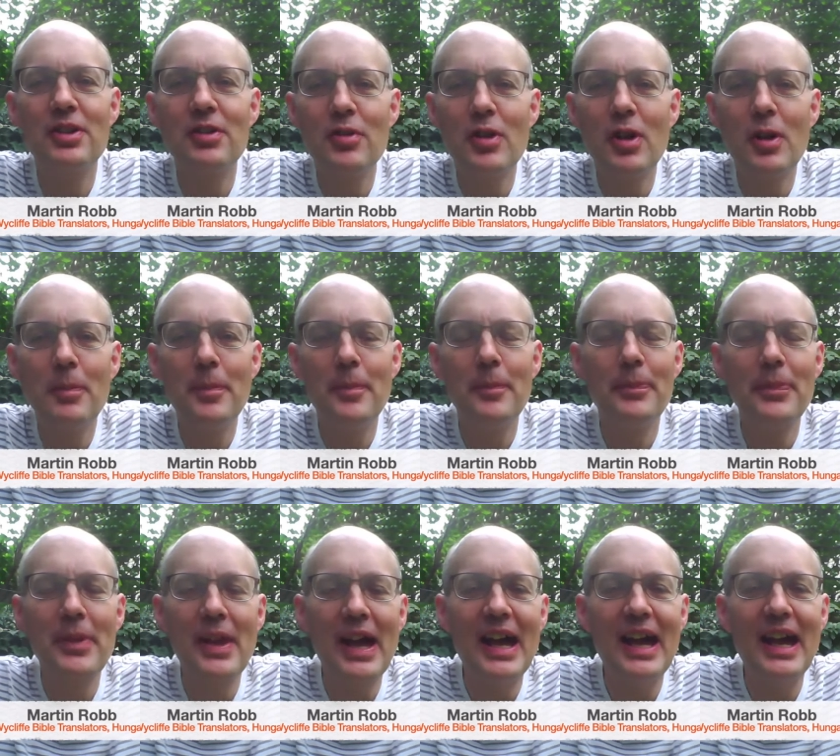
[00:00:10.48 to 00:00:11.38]
Robb.
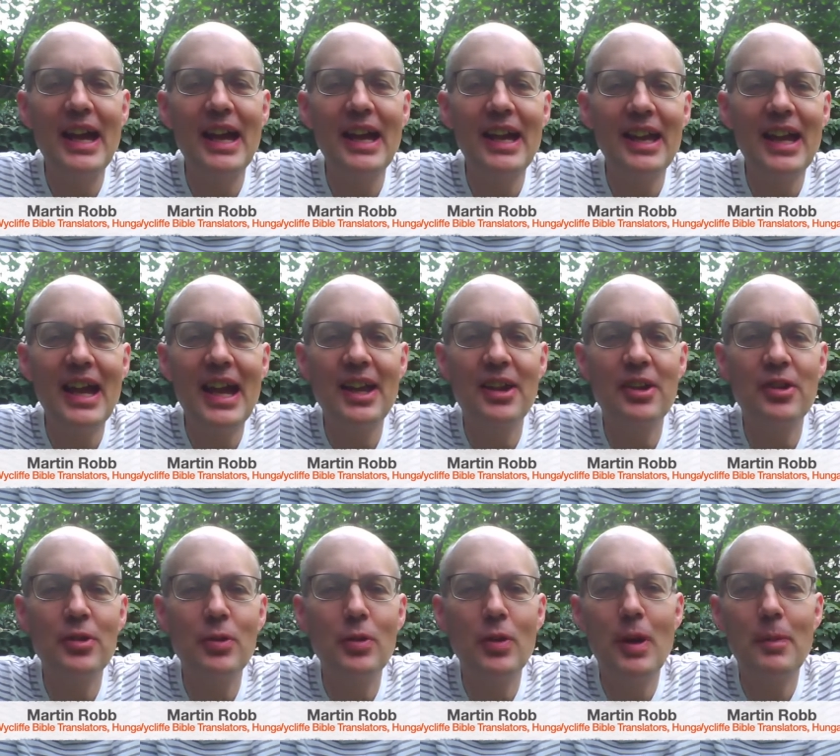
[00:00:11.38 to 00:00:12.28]
I, I
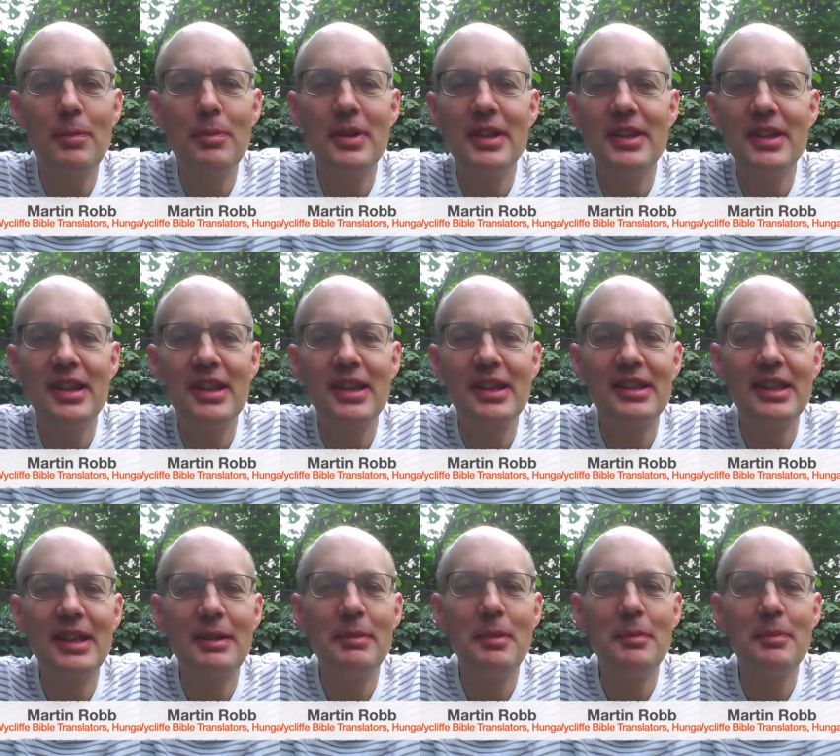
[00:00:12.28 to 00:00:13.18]
grew up in
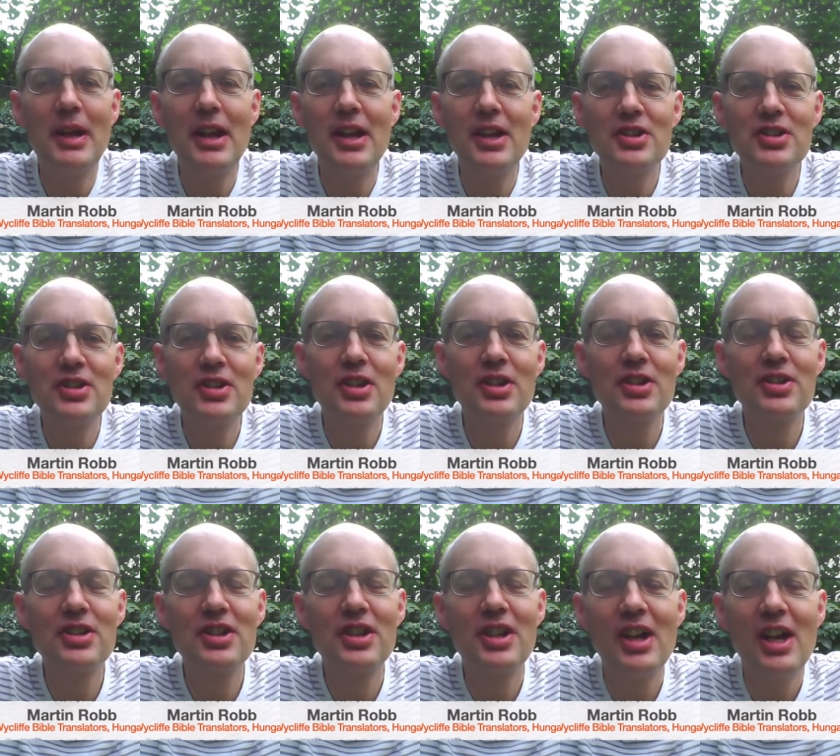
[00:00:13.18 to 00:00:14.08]
Claremont Parish
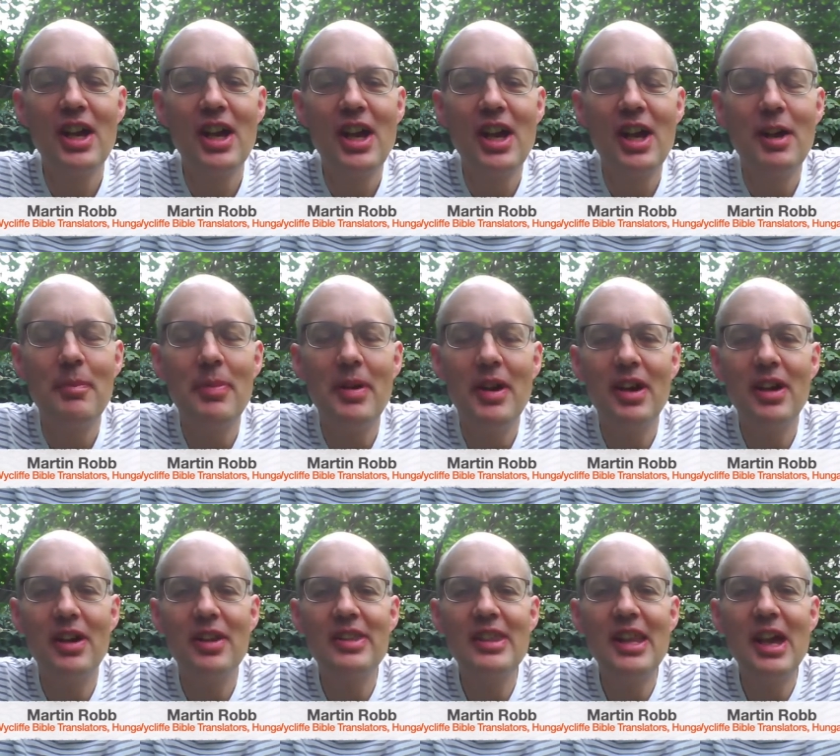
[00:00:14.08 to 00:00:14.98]
Church, but
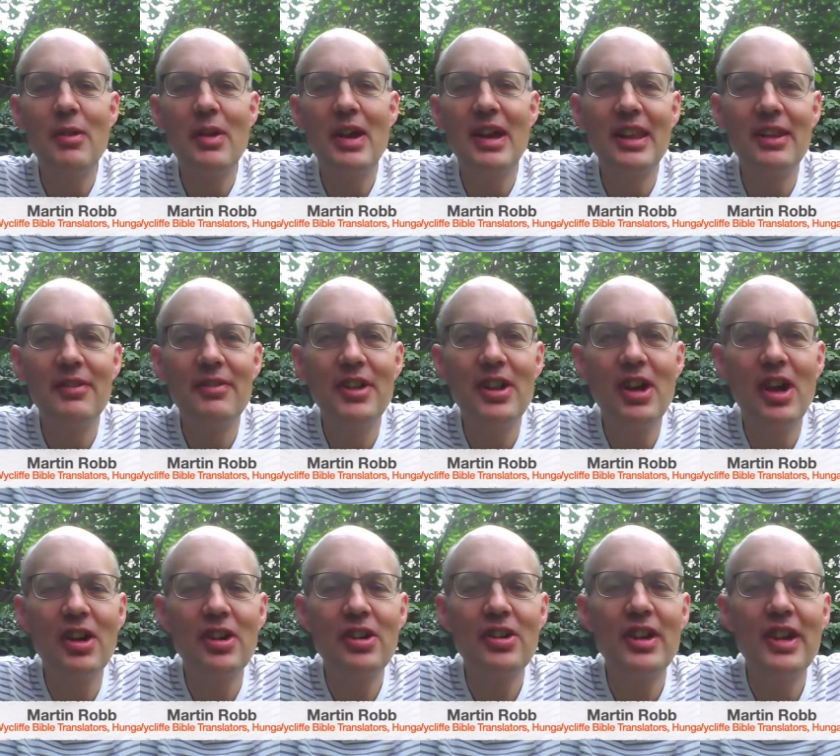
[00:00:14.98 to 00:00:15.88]
now I live in
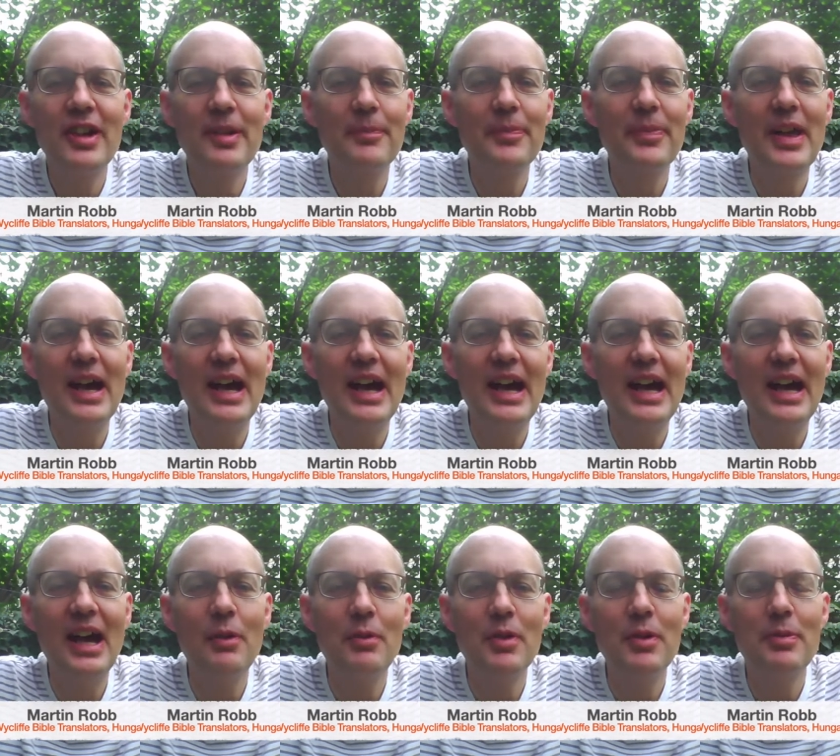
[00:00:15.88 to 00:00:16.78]
Hungary uh,
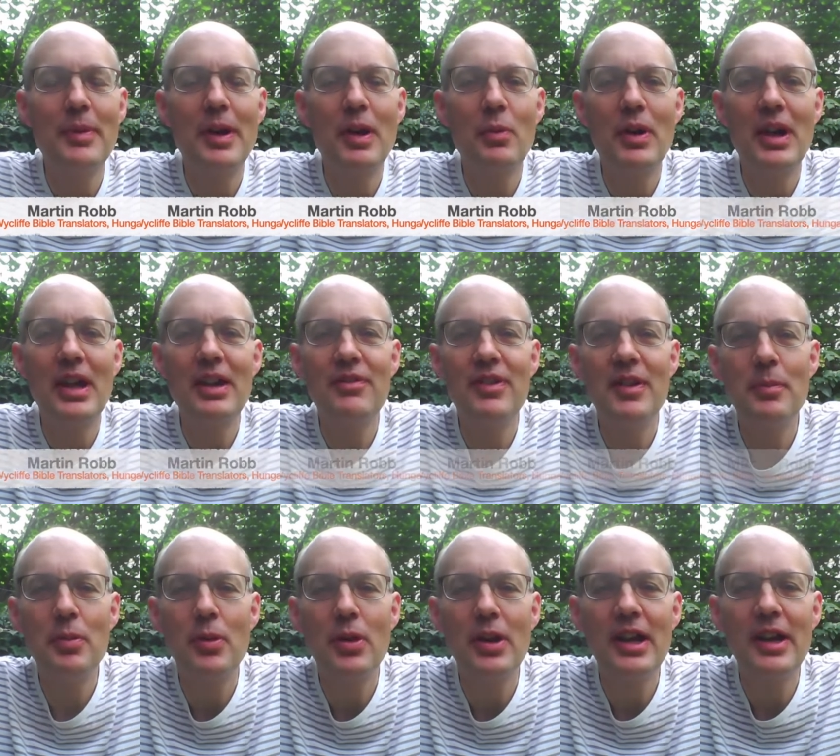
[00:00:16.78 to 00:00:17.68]
with my wife
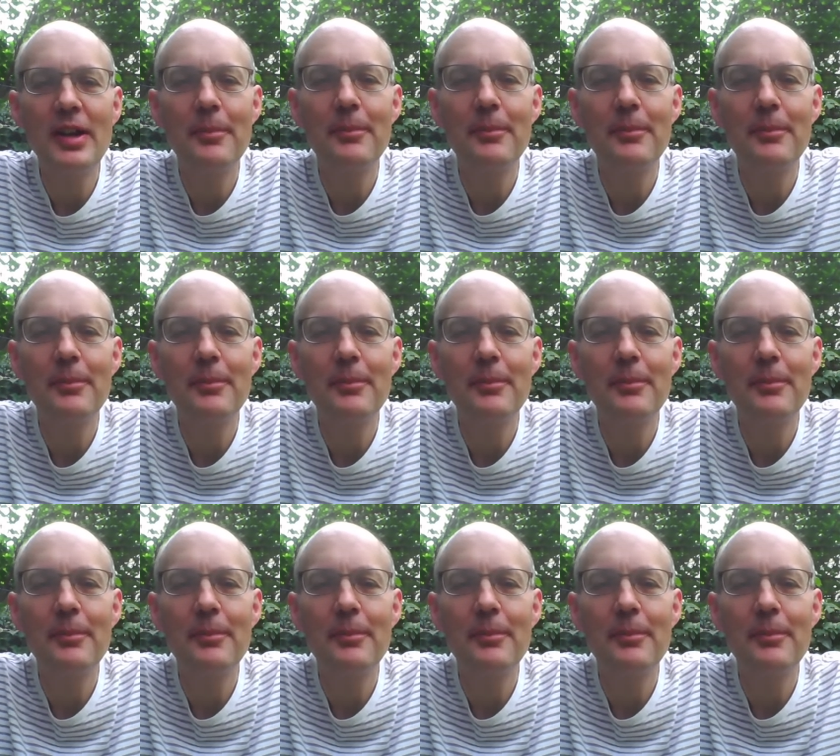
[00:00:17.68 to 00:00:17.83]
Iboya